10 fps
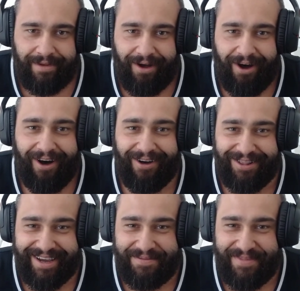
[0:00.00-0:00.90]
Oh,
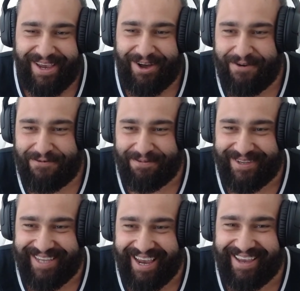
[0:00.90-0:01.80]
look at me going from the
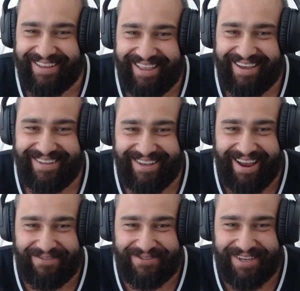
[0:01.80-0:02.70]
second. Didn't
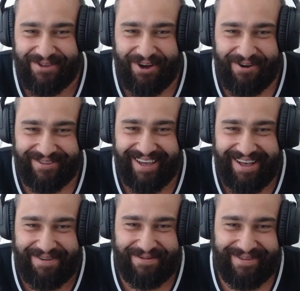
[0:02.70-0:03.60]
have time to go on top.